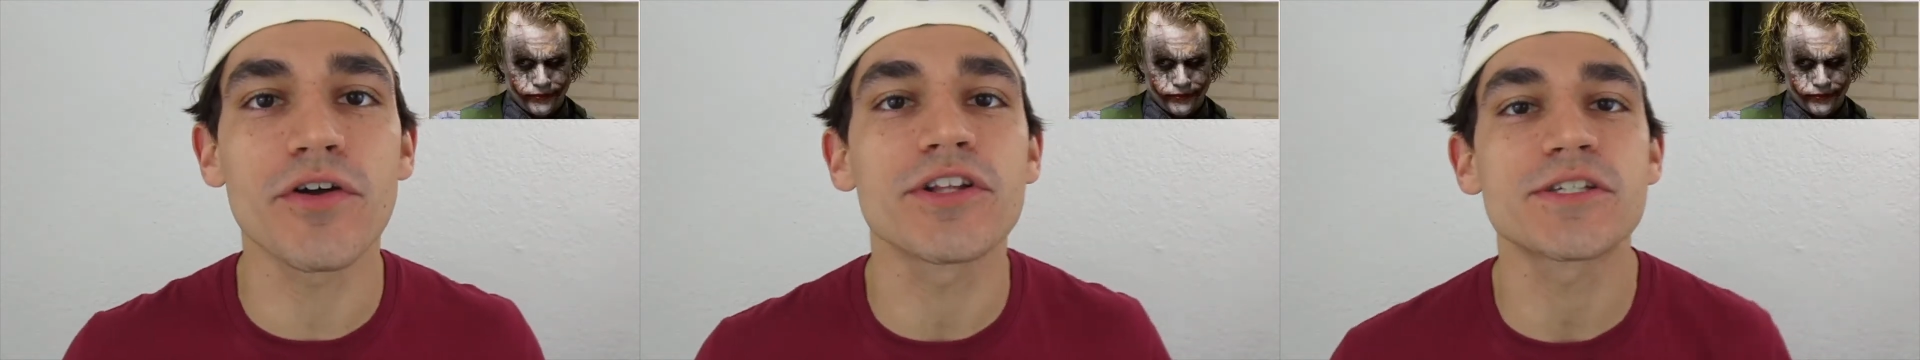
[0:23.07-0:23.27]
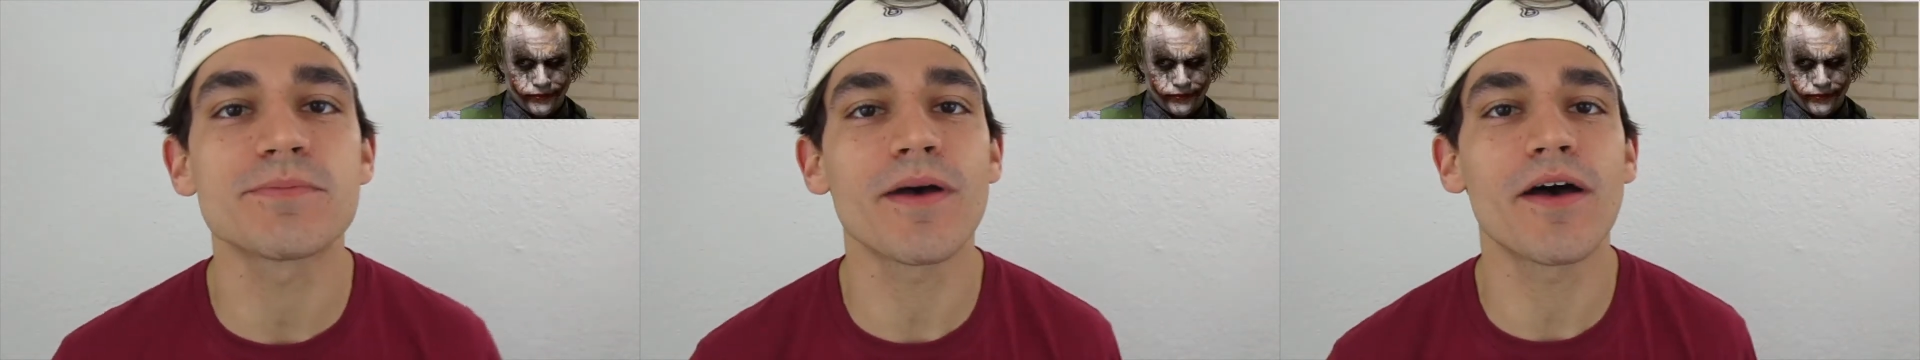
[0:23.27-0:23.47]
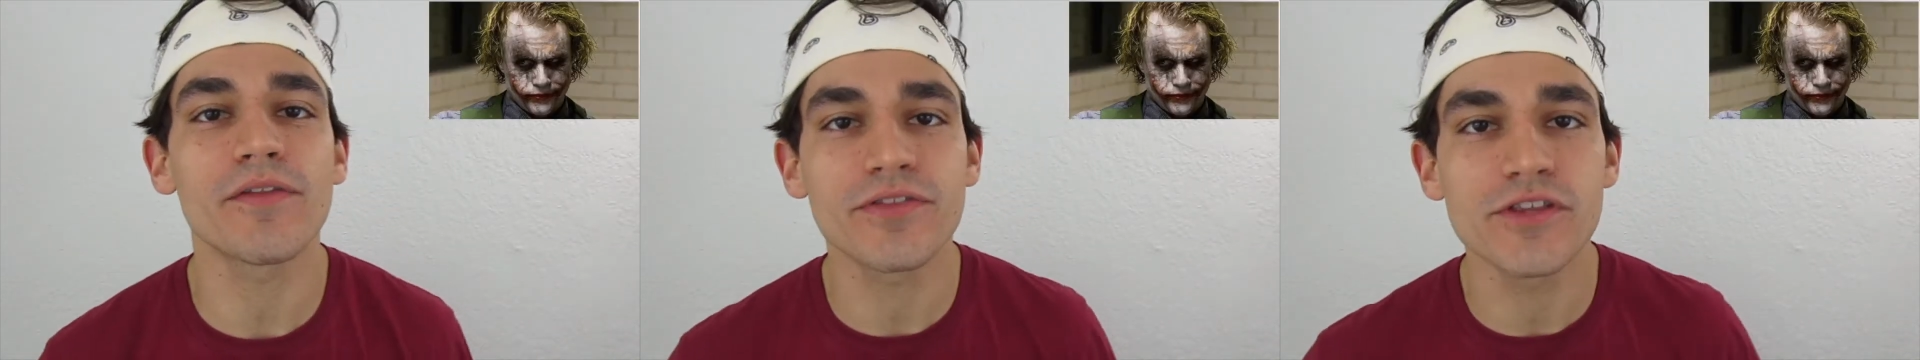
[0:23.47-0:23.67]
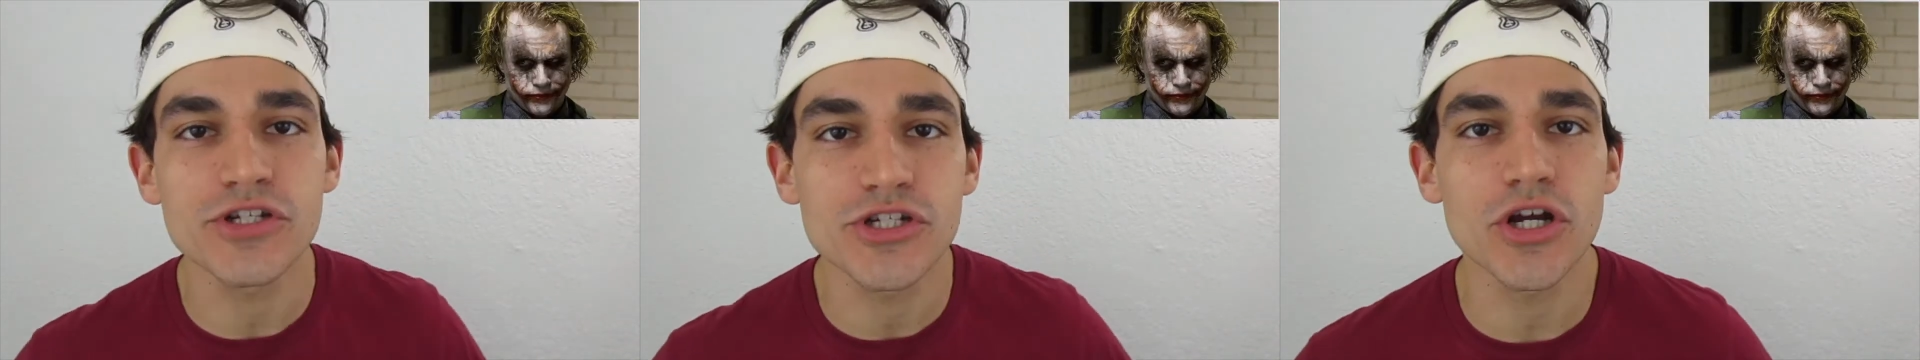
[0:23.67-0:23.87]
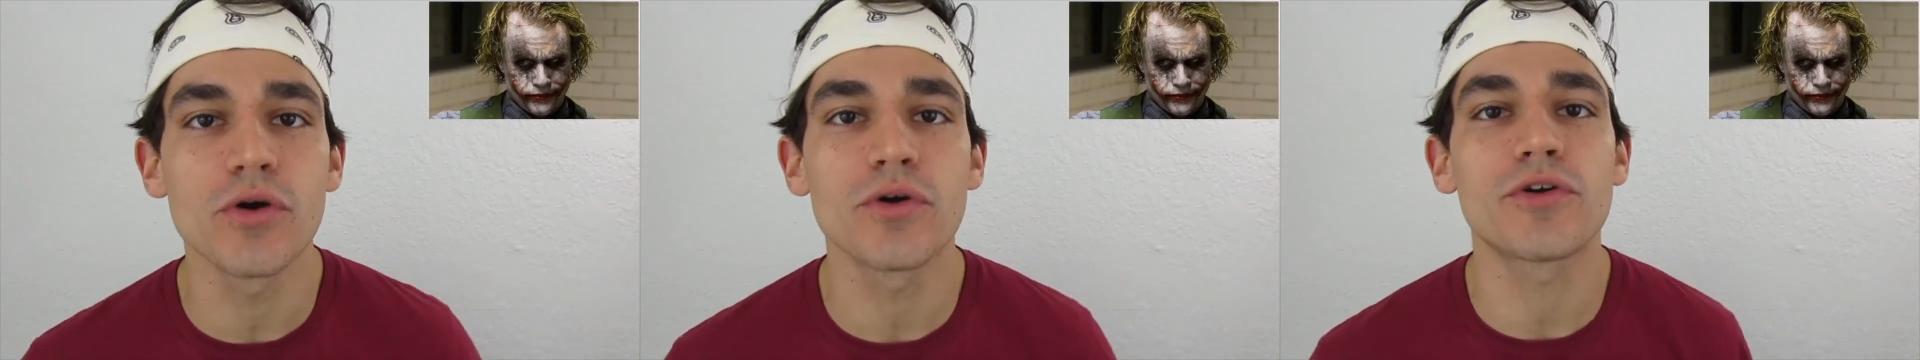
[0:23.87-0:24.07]
It's about the
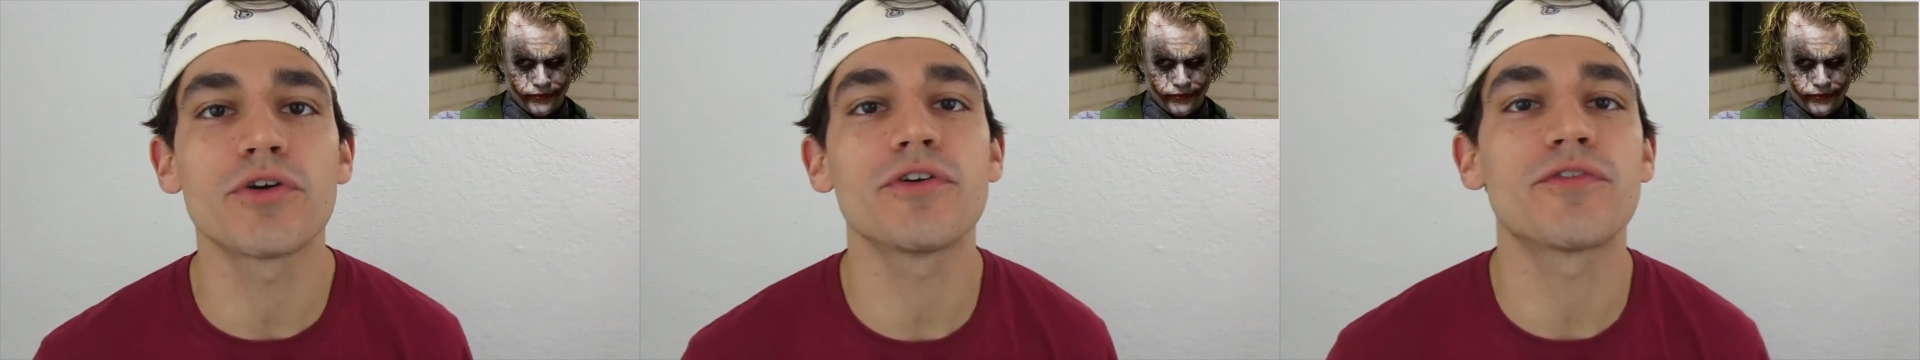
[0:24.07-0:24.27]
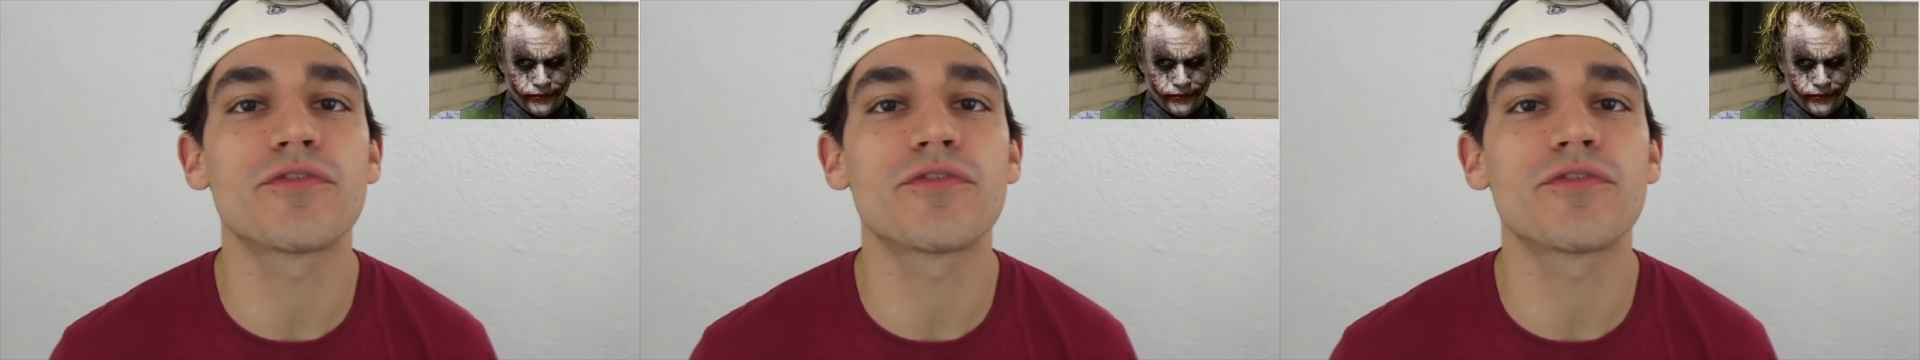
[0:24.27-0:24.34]
Joker